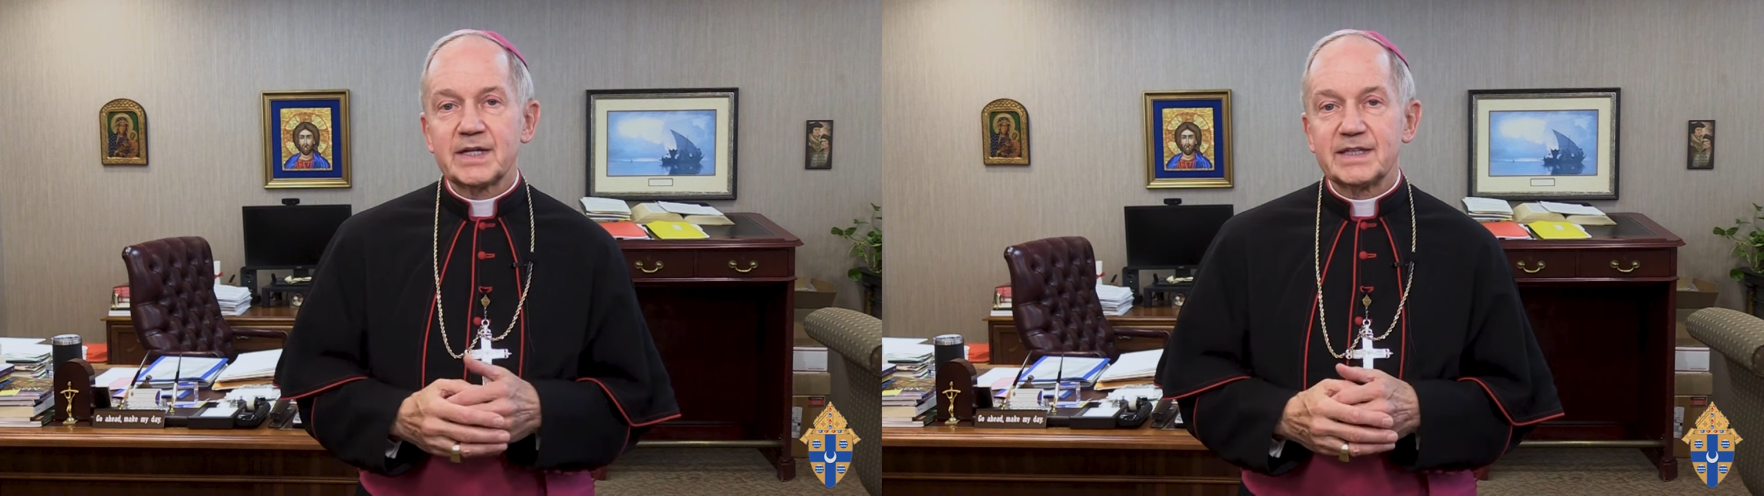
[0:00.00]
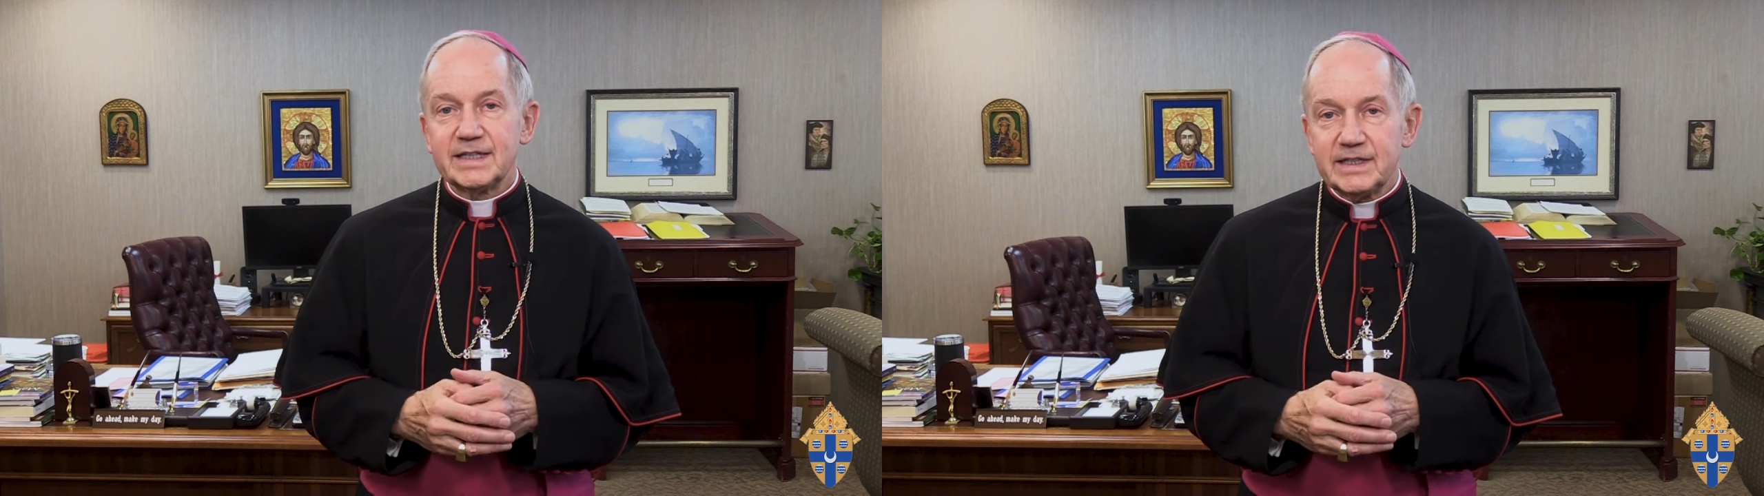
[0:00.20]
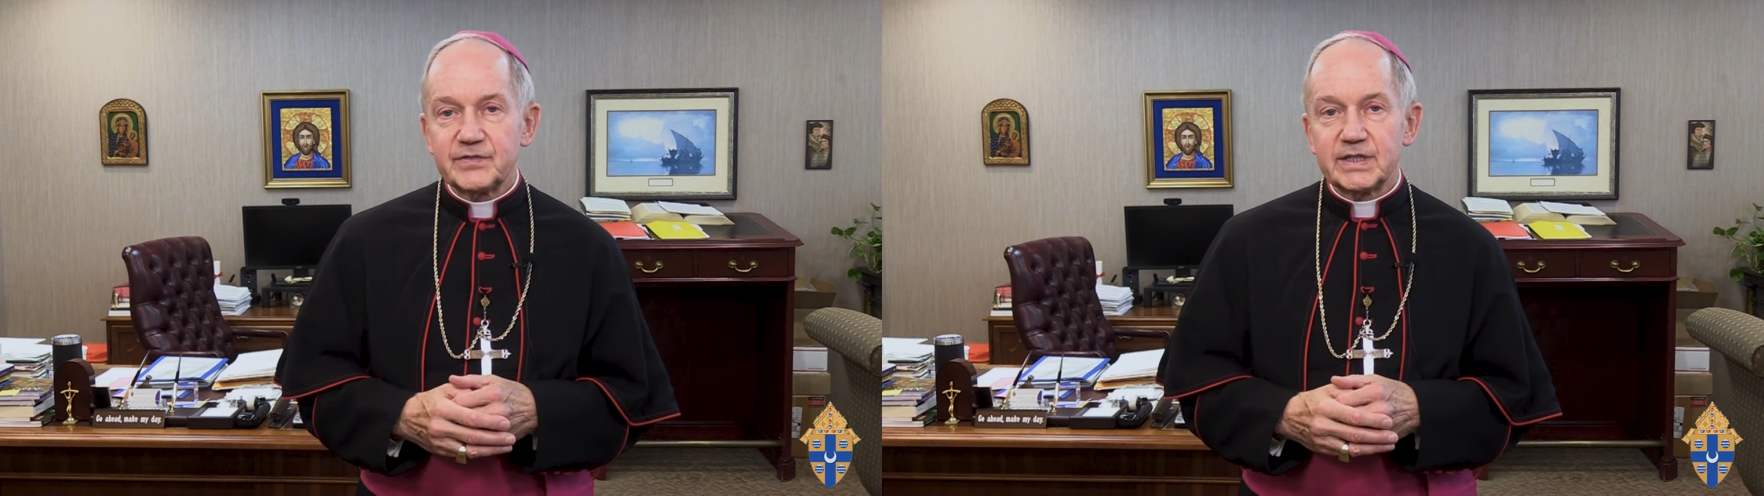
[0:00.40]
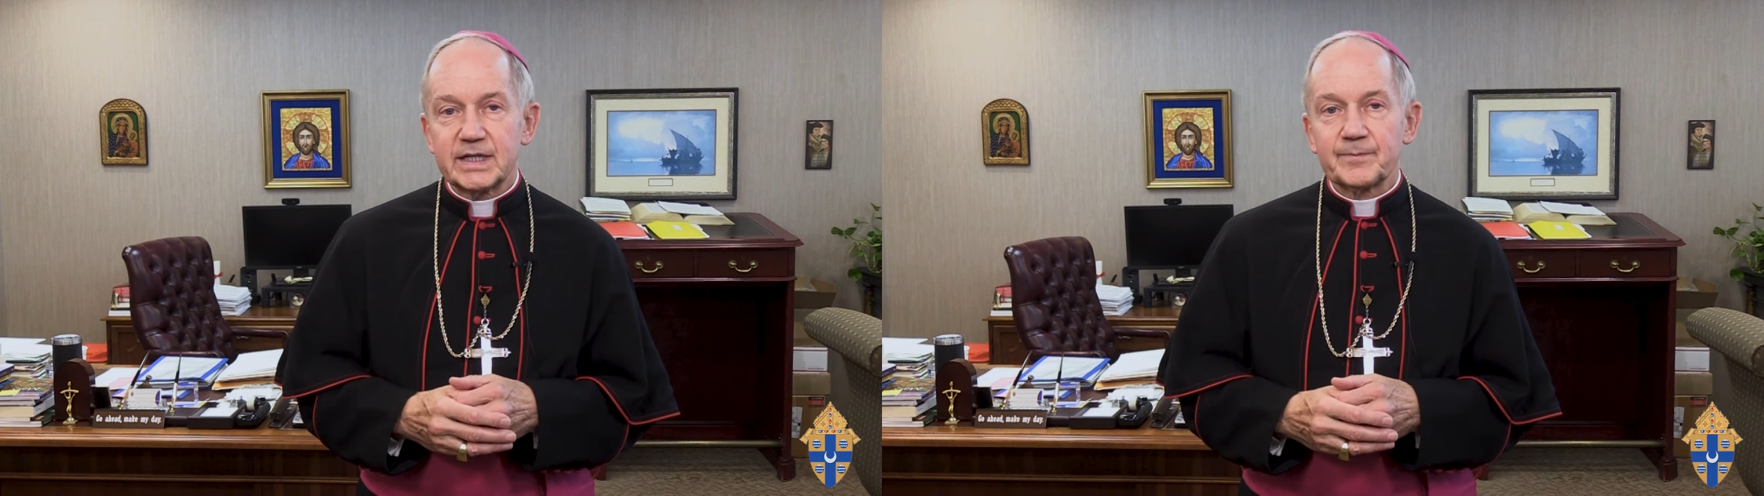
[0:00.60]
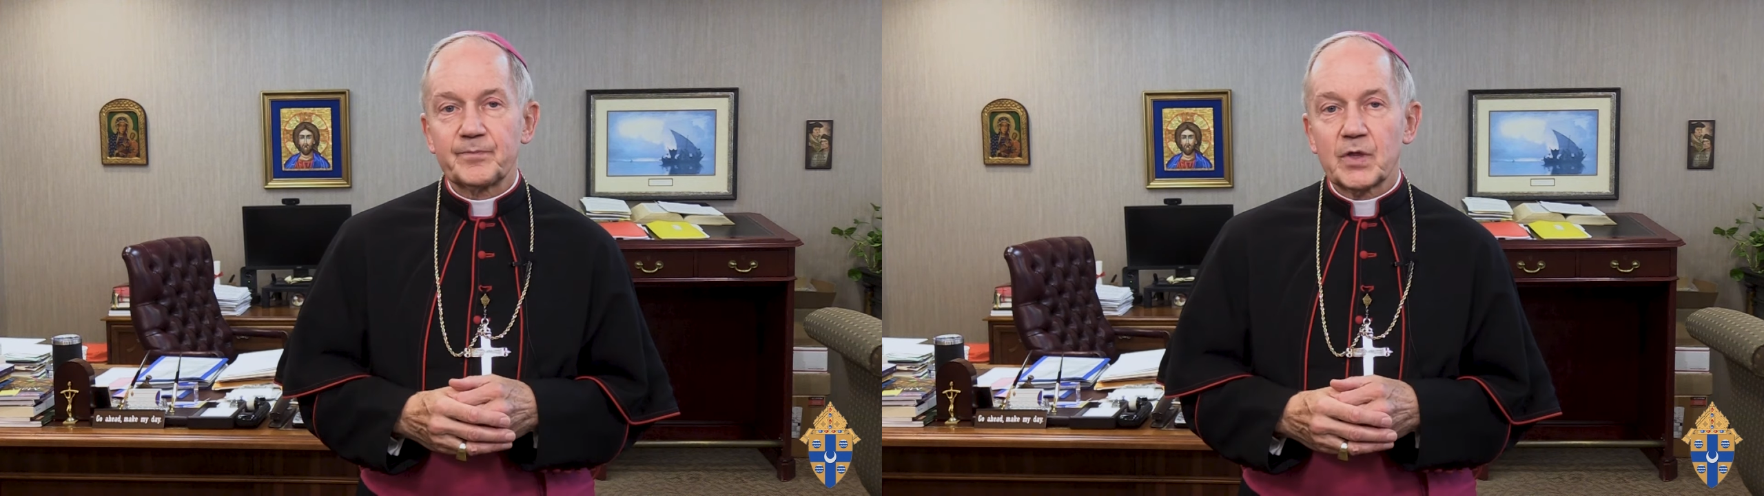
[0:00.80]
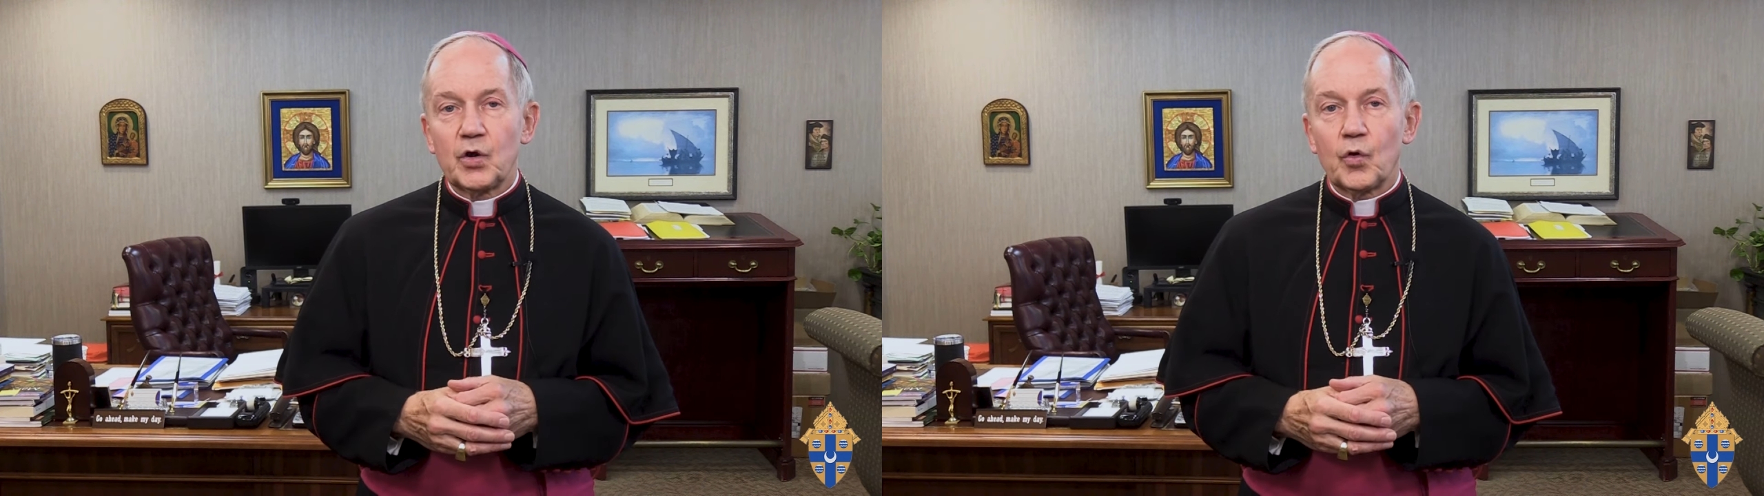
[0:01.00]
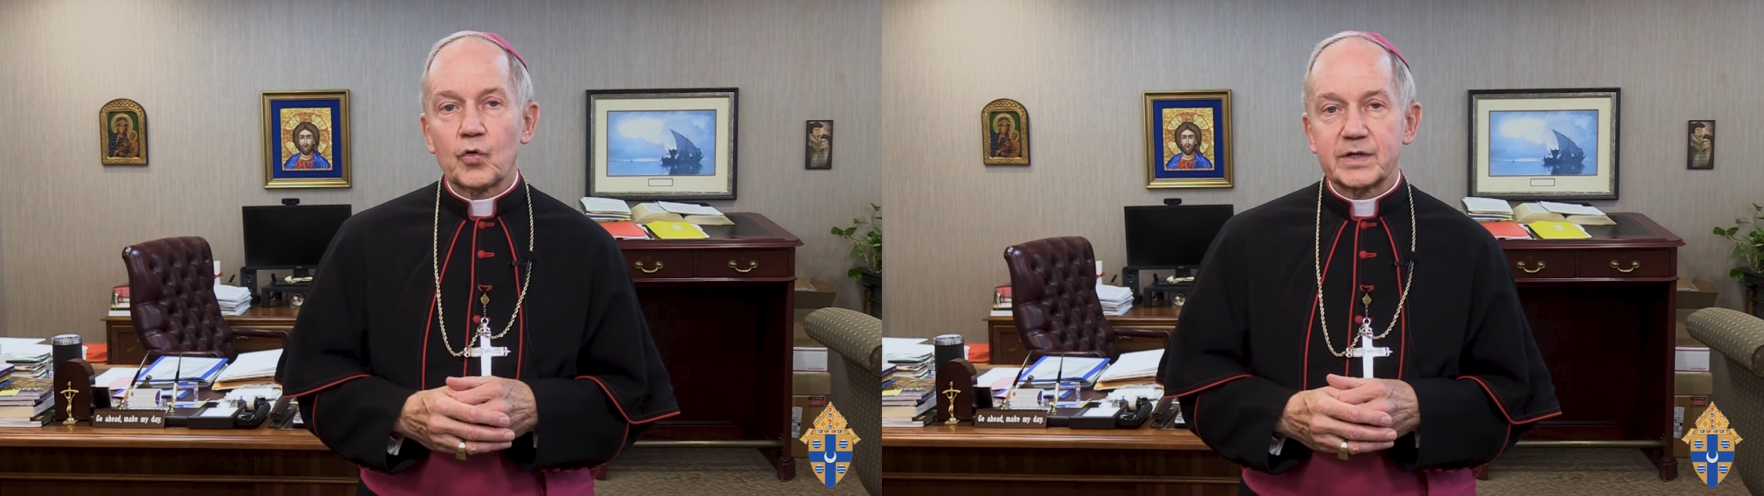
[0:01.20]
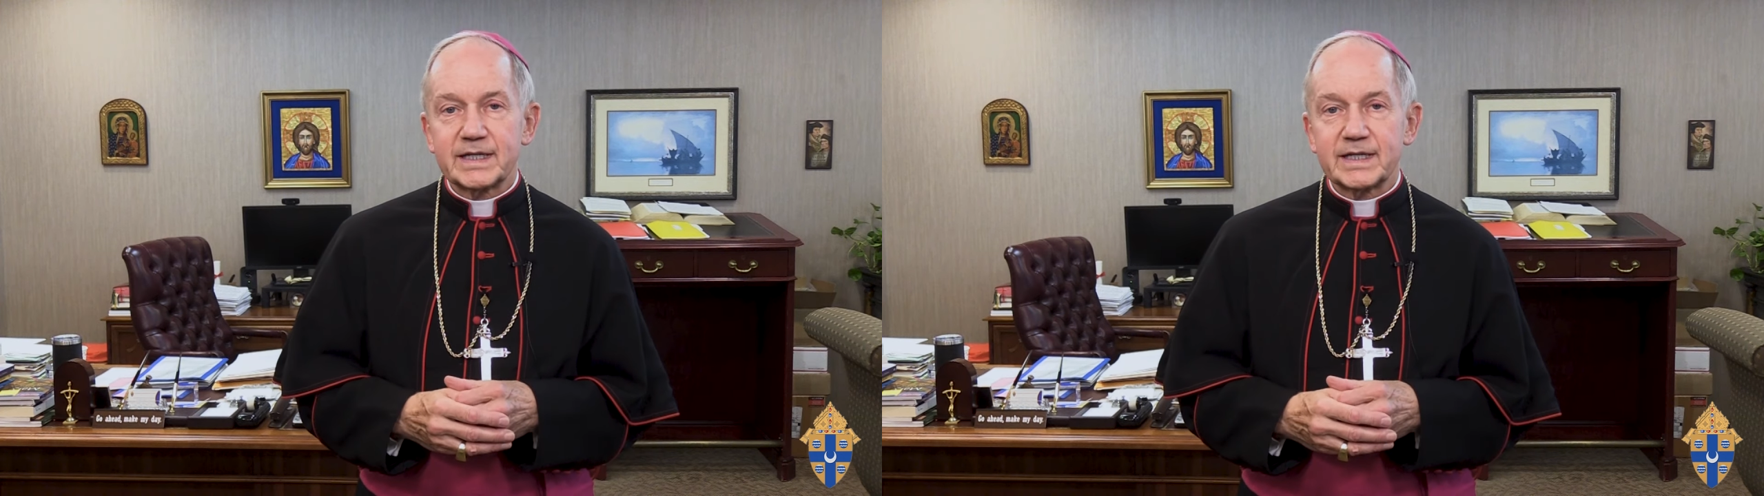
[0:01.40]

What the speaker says: the evening or